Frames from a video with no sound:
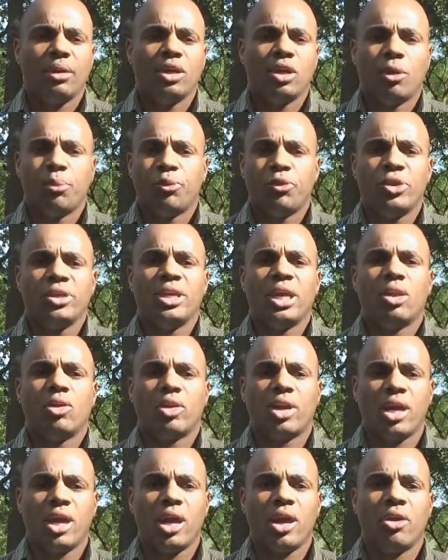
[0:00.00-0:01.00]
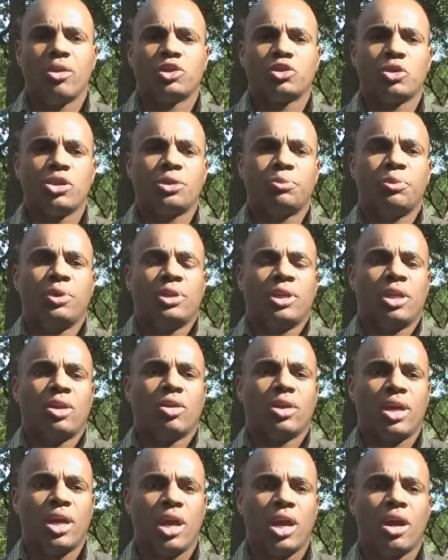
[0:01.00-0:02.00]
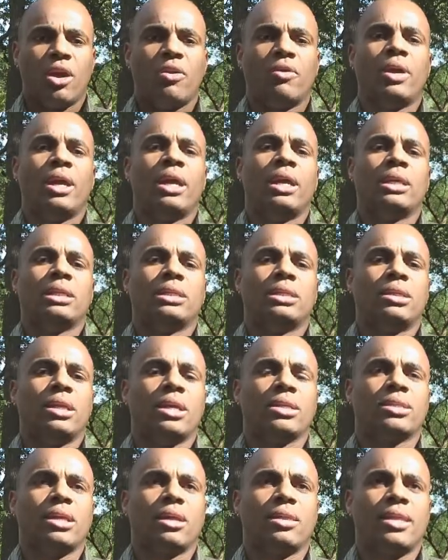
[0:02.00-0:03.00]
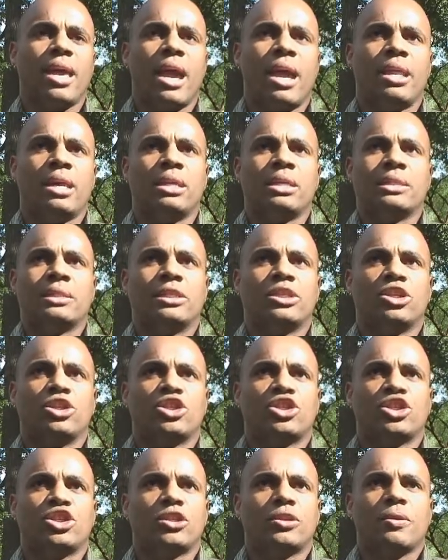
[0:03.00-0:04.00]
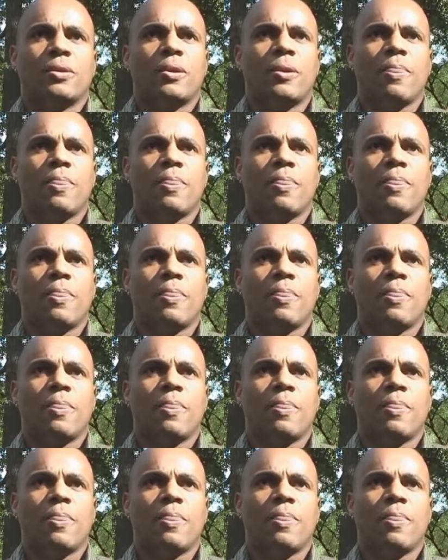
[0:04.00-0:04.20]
Prenatal care, stress prenatal care, and things like that, and just,